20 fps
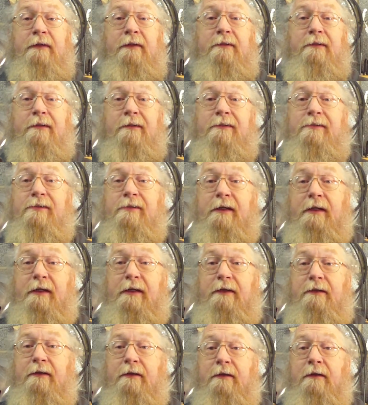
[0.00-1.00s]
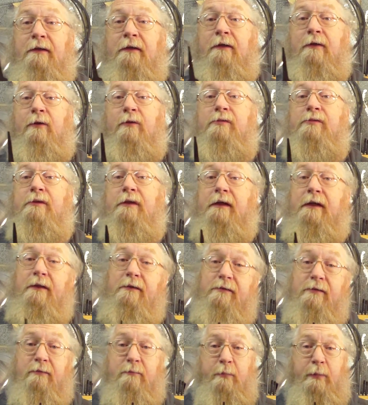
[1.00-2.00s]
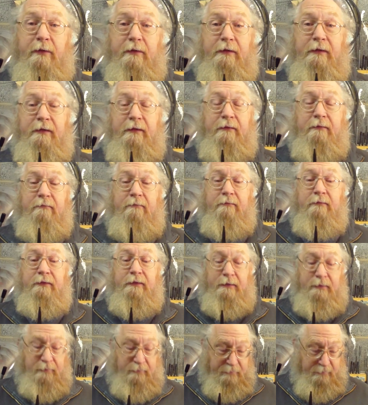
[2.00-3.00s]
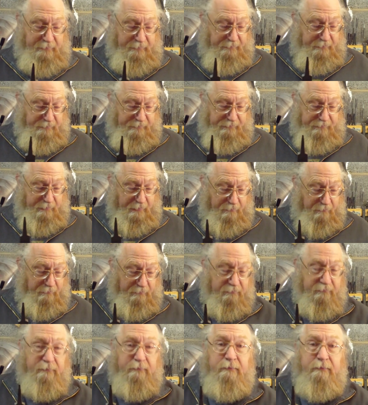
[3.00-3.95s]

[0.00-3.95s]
It's going to stick in you or stick in somebody. Yeah. So